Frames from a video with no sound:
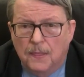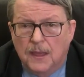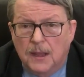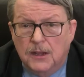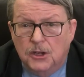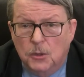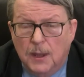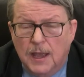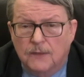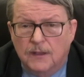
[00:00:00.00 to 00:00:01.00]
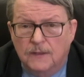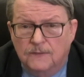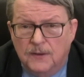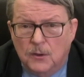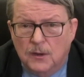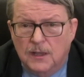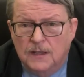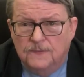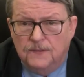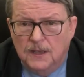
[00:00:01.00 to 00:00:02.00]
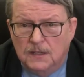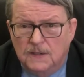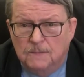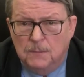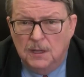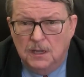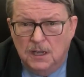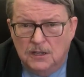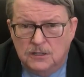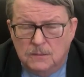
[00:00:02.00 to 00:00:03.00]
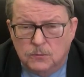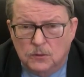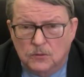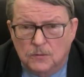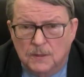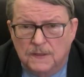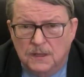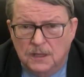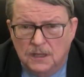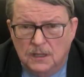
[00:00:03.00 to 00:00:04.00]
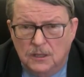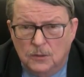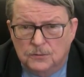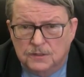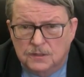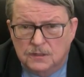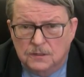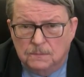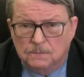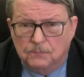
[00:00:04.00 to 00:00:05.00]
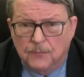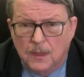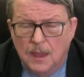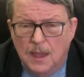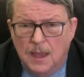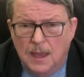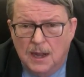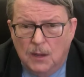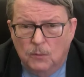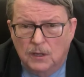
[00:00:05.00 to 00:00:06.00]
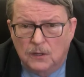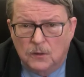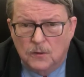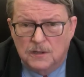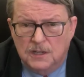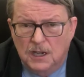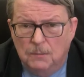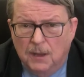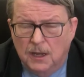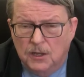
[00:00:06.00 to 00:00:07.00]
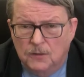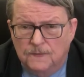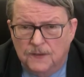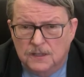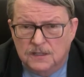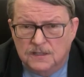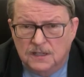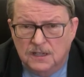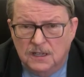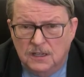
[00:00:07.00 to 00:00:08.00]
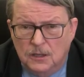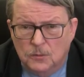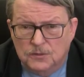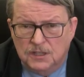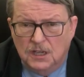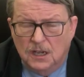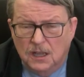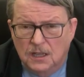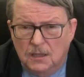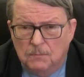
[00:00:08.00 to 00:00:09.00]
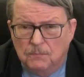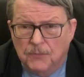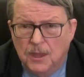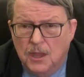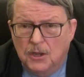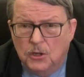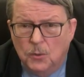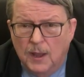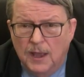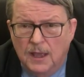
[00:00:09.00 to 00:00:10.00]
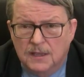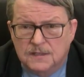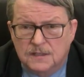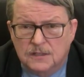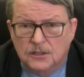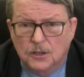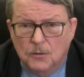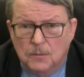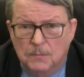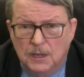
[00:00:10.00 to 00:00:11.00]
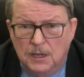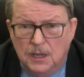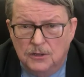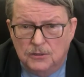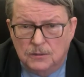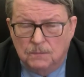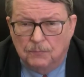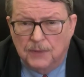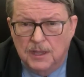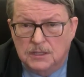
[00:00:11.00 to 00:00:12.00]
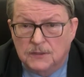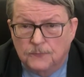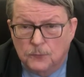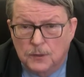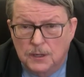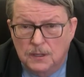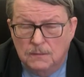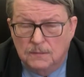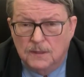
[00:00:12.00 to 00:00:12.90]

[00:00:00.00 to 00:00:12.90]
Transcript: They do have a very effective mediation program at the EEOC, and I would encourage anybody who faces an EEOC claim to ask to go to mediation. It's free.